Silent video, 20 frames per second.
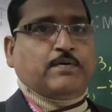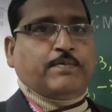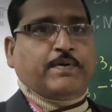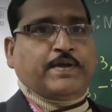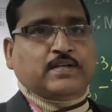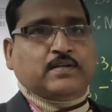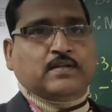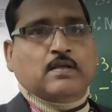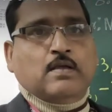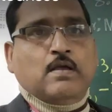
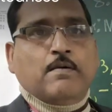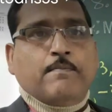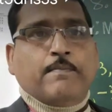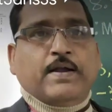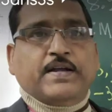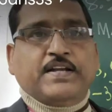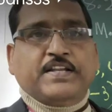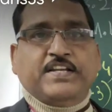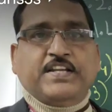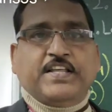given,
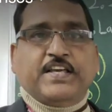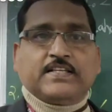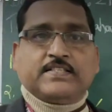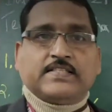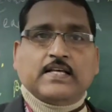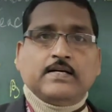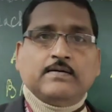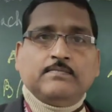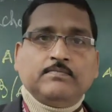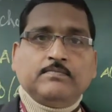but in
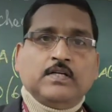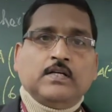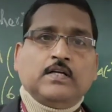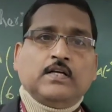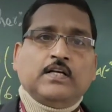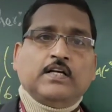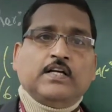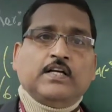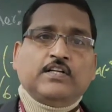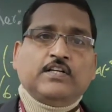exam
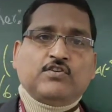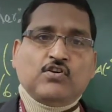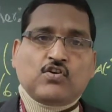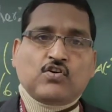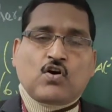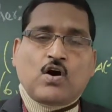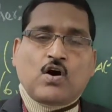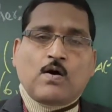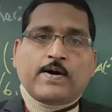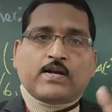it will
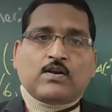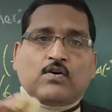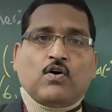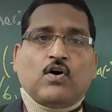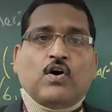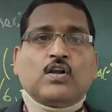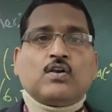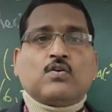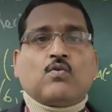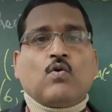cover
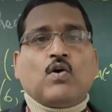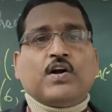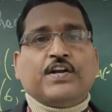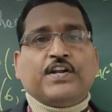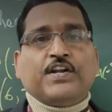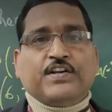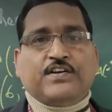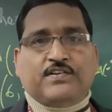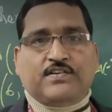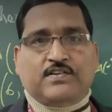all
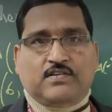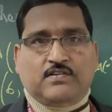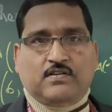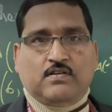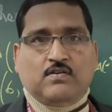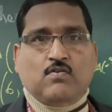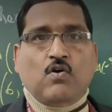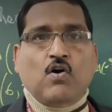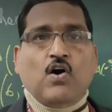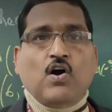quadrant.
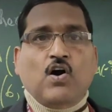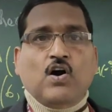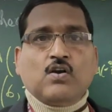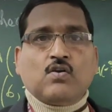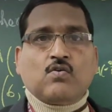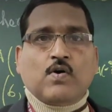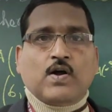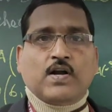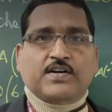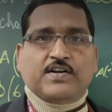All
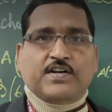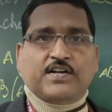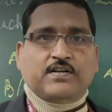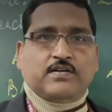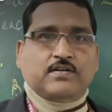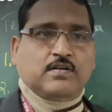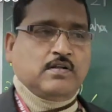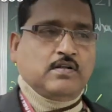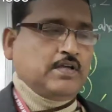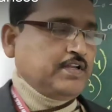quadrant.
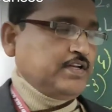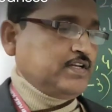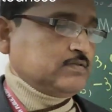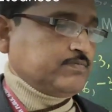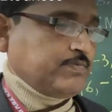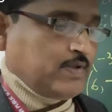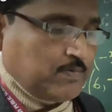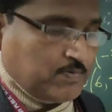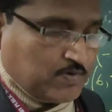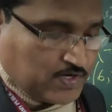It is
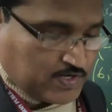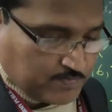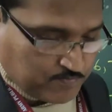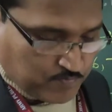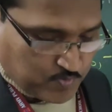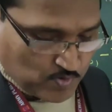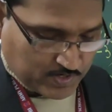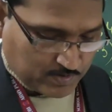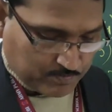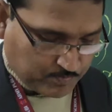very very
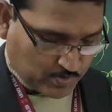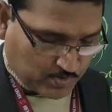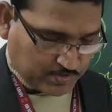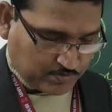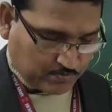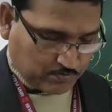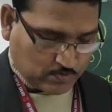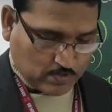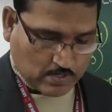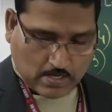important for
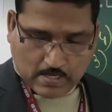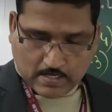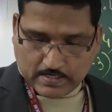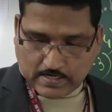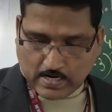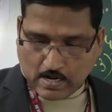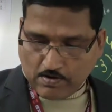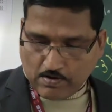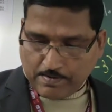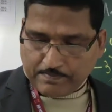you.
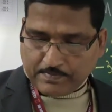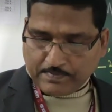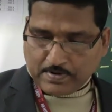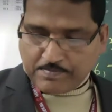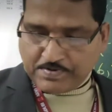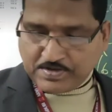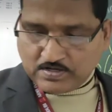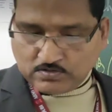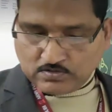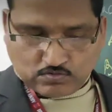Now I am
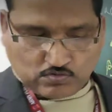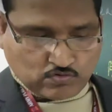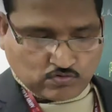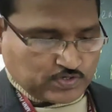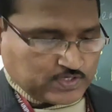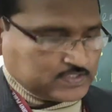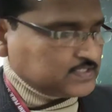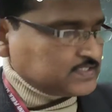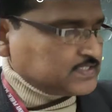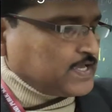coming to
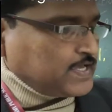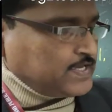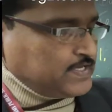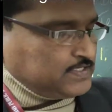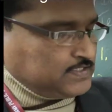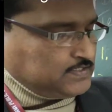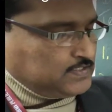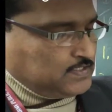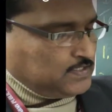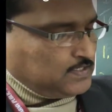
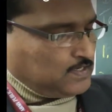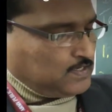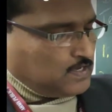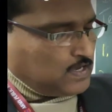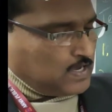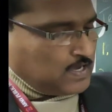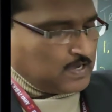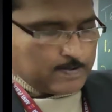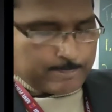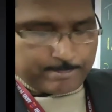exercise
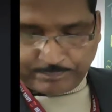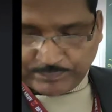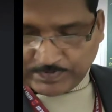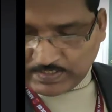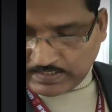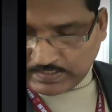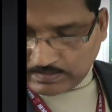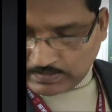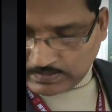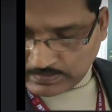
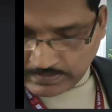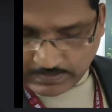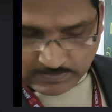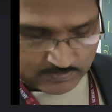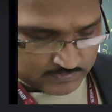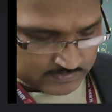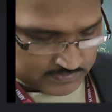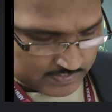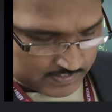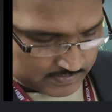
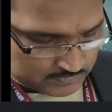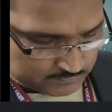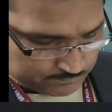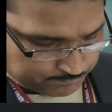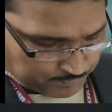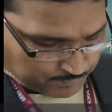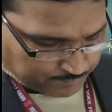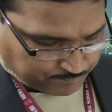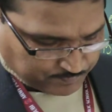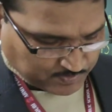
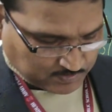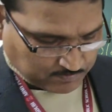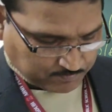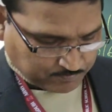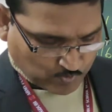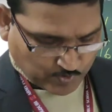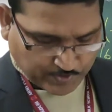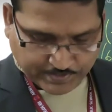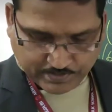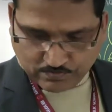
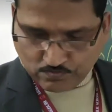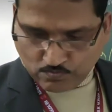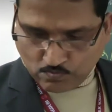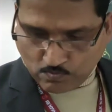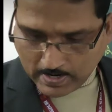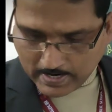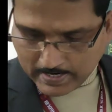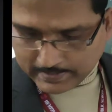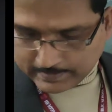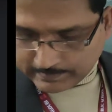
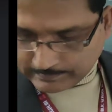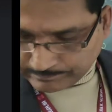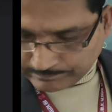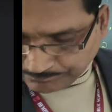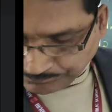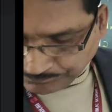15.1.